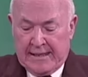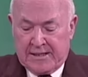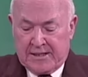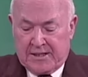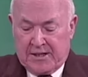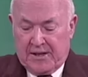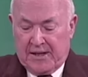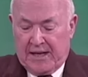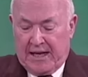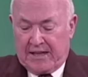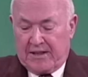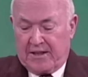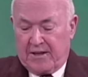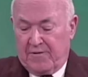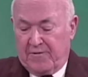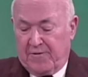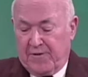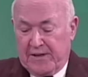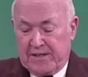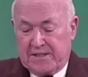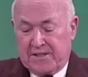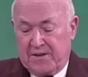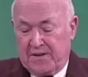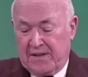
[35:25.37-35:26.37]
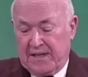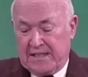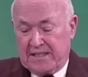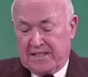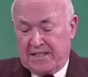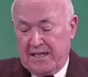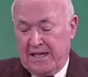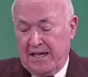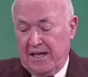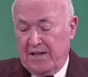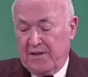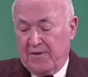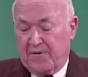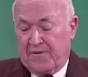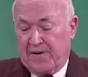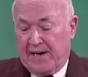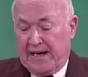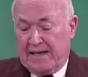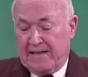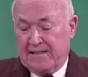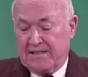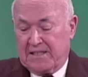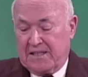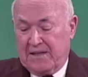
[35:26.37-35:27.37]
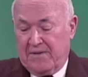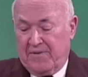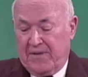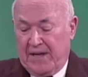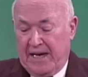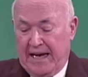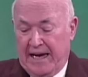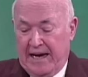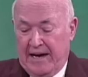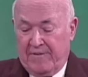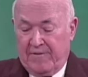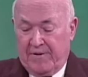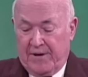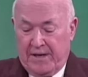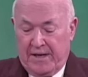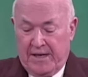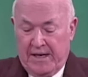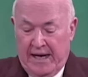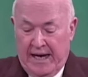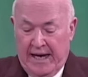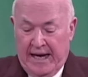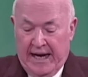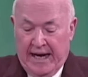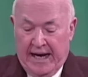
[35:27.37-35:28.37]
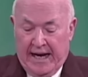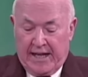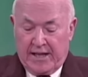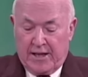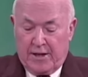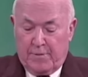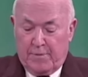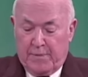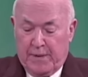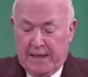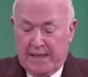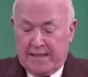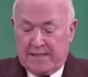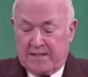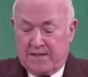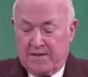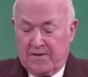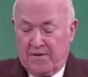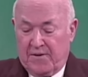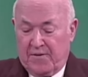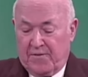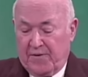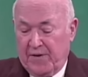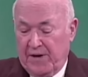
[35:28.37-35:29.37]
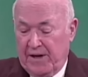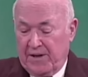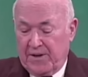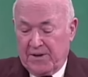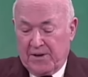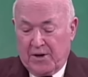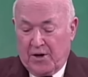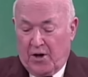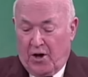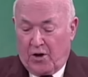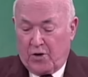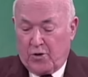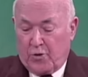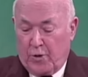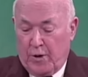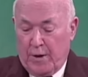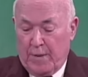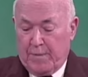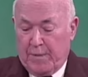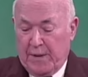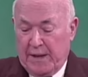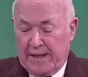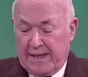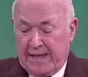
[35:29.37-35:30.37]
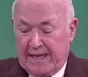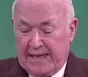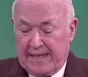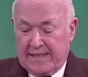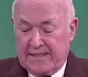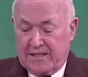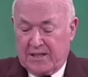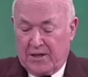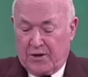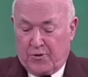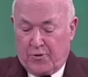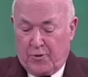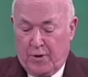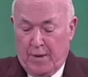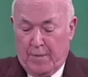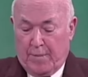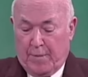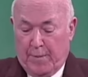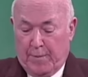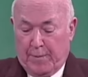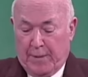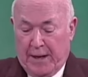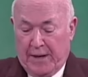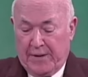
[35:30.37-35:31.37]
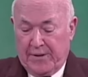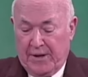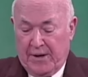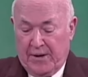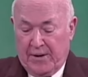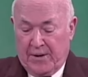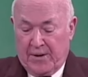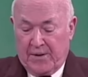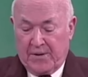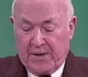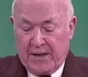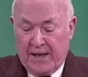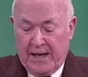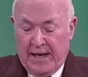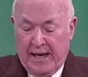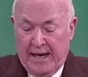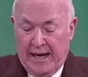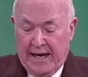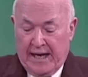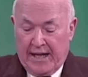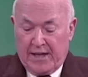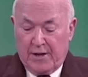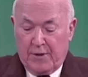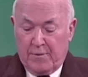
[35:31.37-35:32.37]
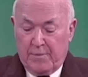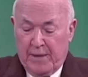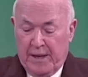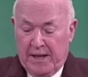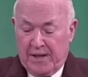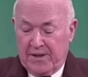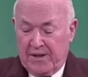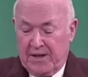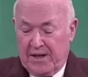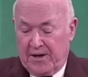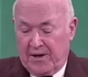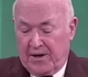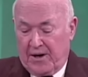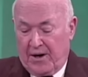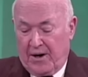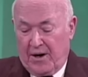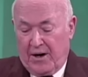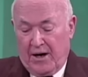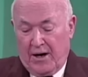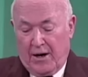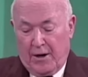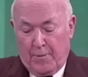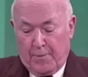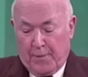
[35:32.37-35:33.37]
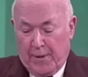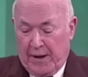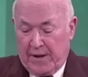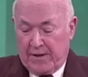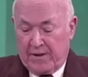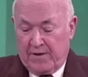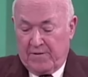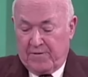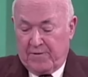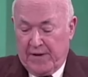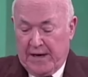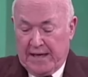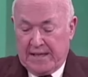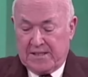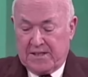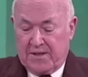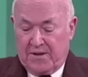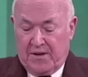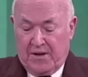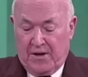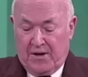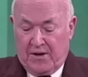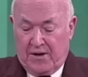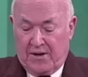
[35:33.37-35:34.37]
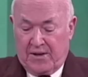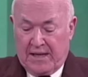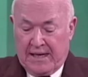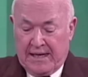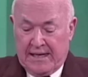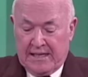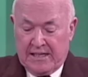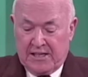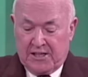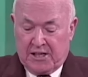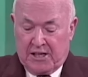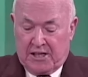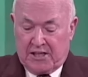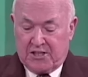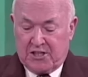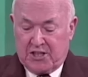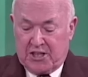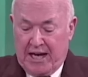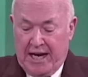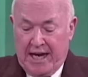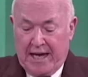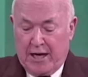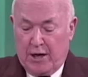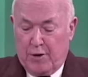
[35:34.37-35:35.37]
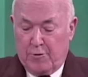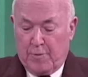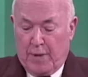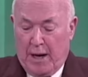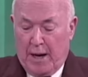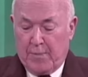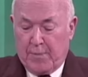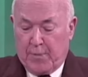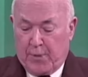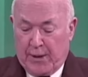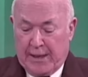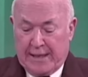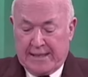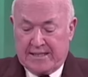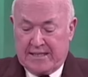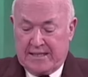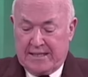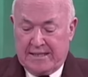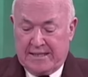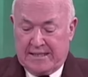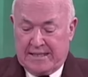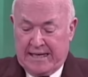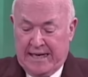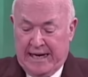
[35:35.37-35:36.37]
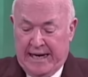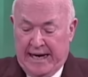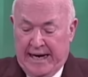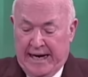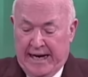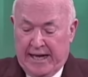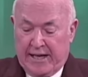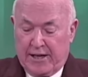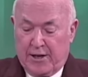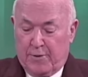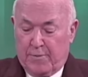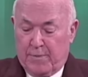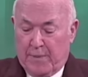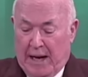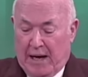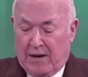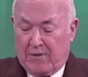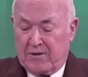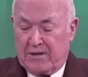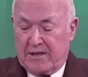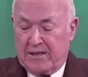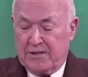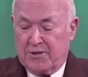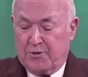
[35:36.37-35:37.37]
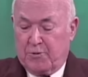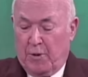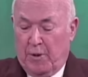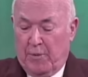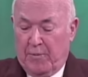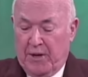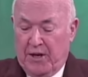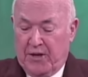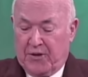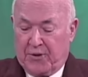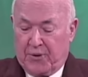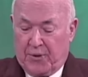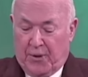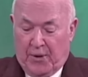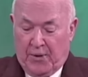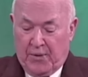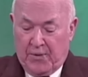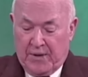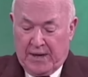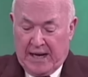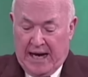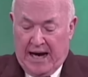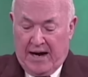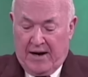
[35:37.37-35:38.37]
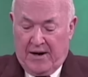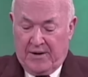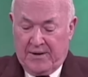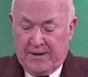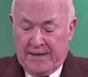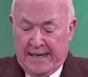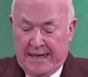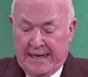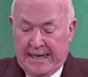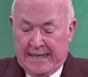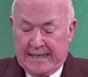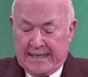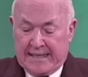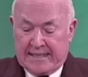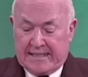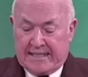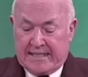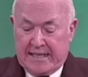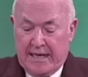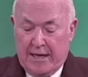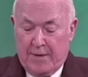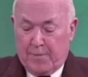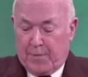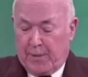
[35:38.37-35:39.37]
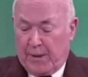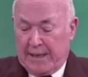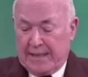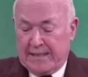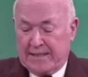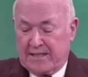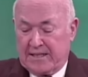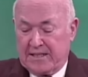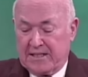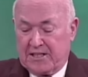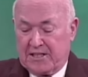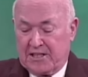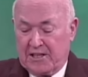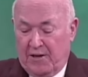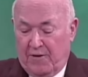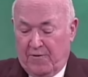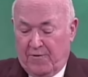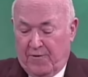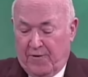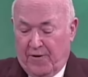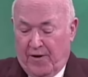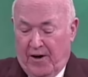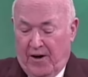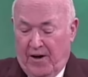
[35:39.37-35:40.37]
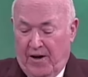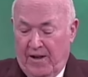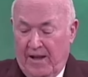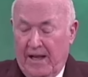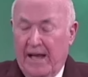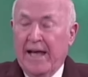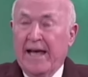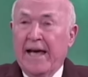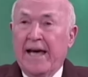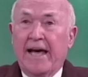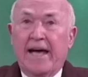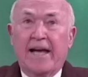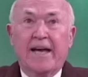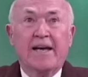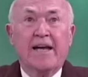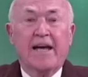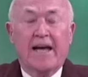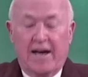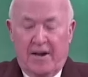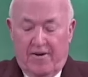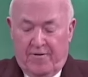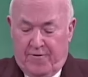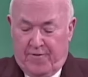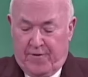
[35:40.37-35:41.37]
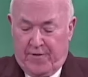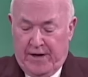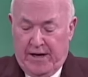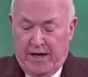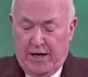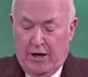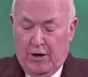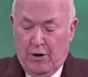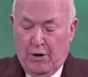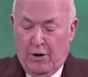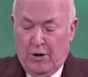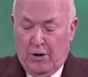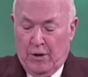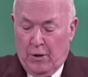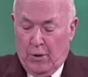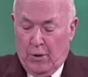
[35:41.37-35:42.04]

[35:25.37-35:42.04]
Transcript: so that the fish of the sea, the fowls of the heaven, and the beasts of the field, and all creeping things that creep upon the earth, and the men that are upon the face of the earth, shall shake at my presence, and the mountains will be thrown down, the steep places shall fall, and every